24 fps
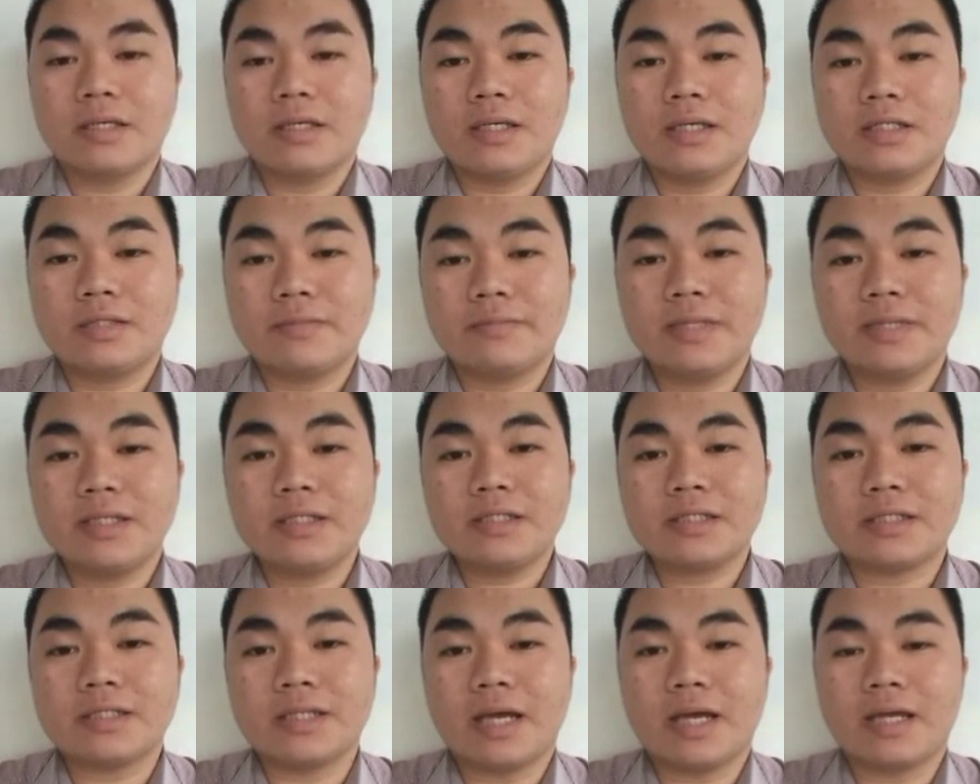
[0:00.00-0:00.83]
It
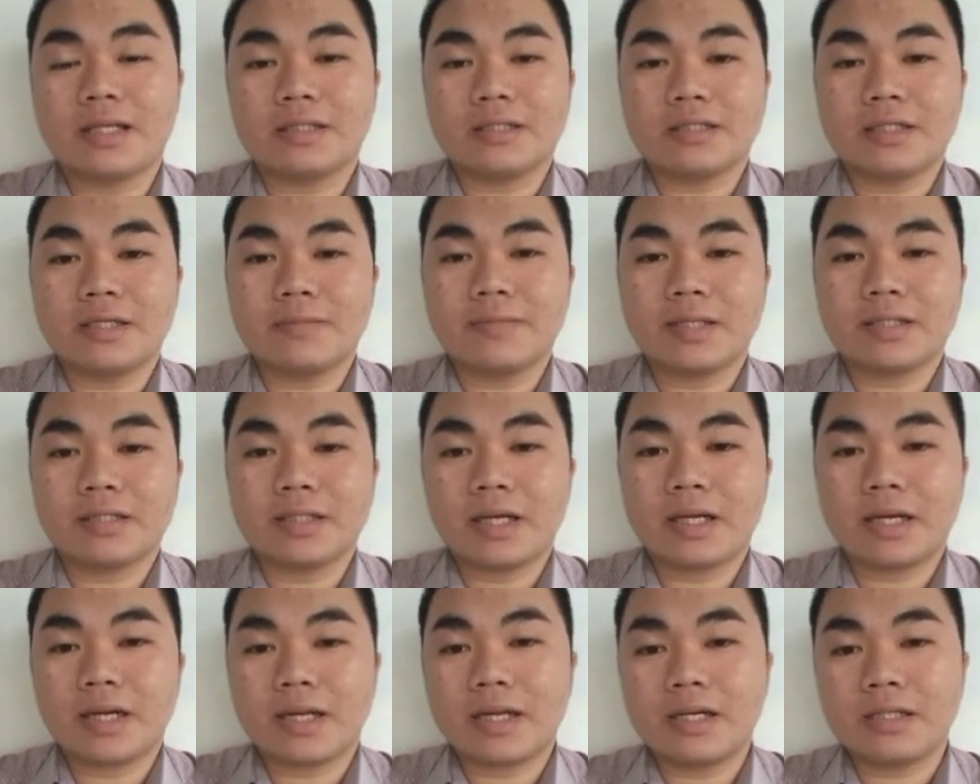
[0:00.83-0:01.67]
means that the
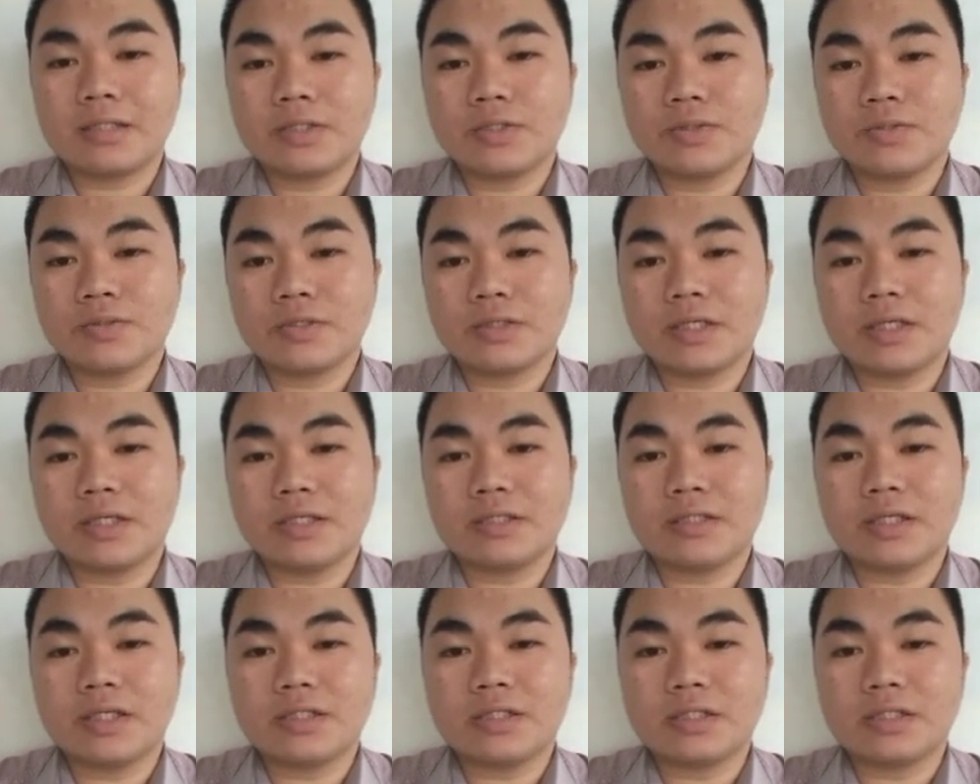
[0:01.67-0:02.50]
materials used
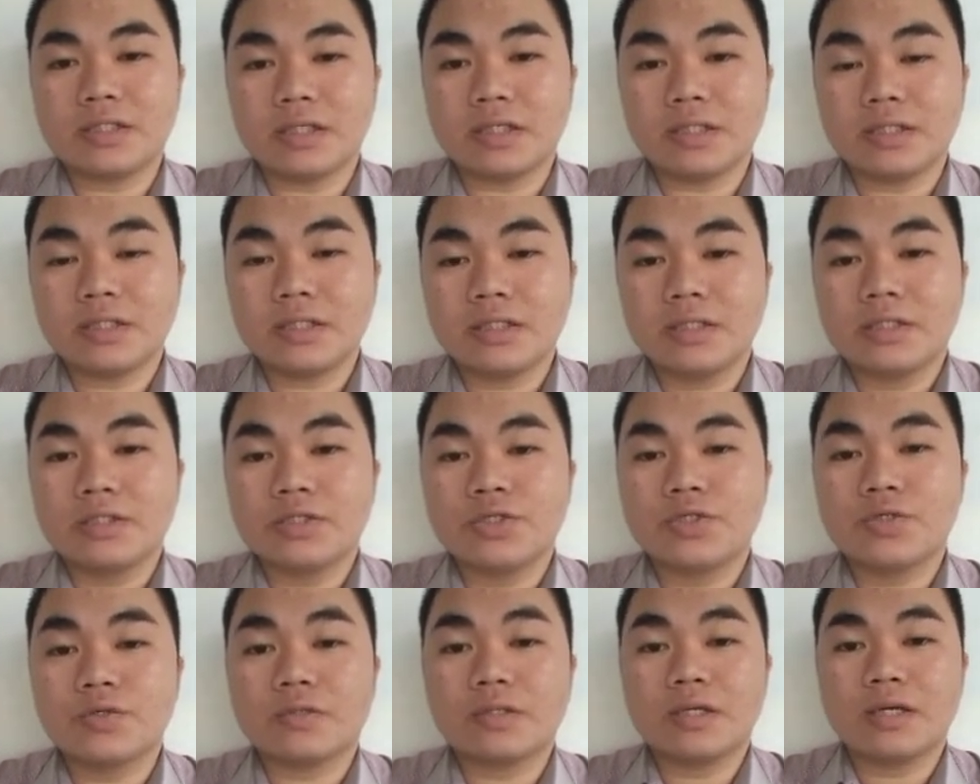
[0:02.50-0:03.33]
in teaching
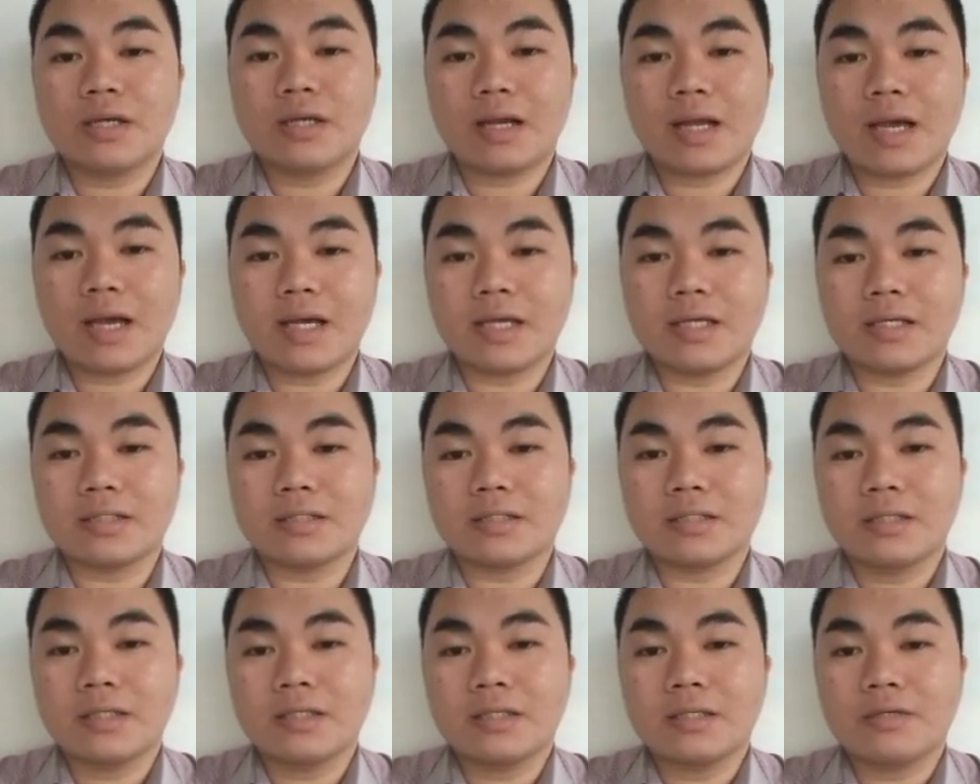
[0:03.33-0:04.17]
should align
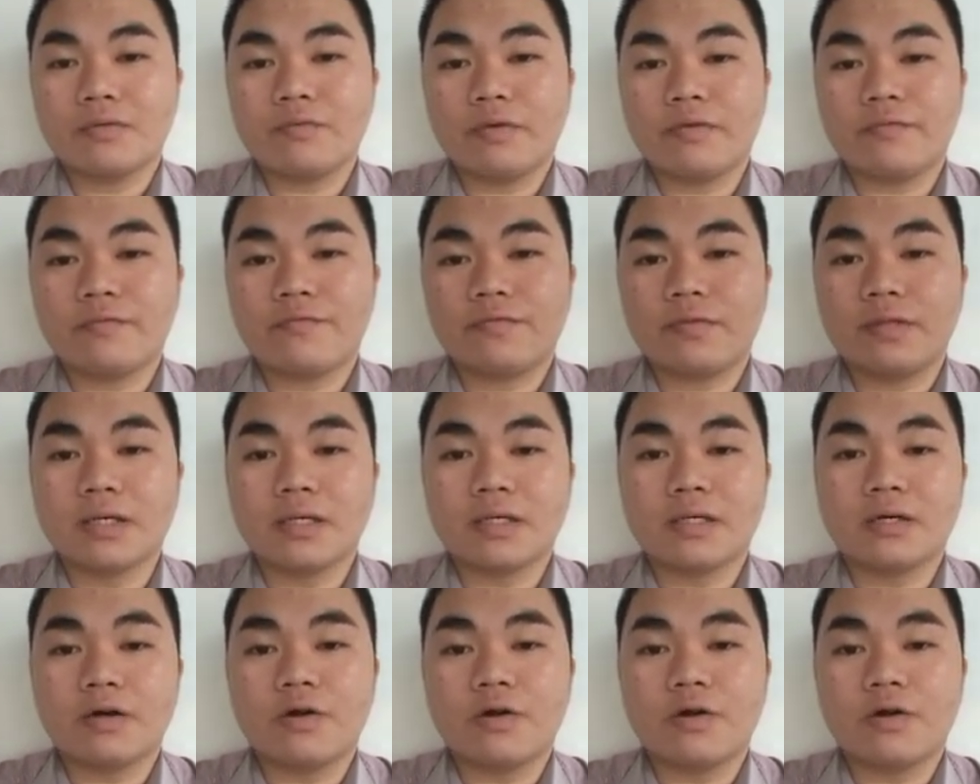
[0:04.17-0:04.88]
with the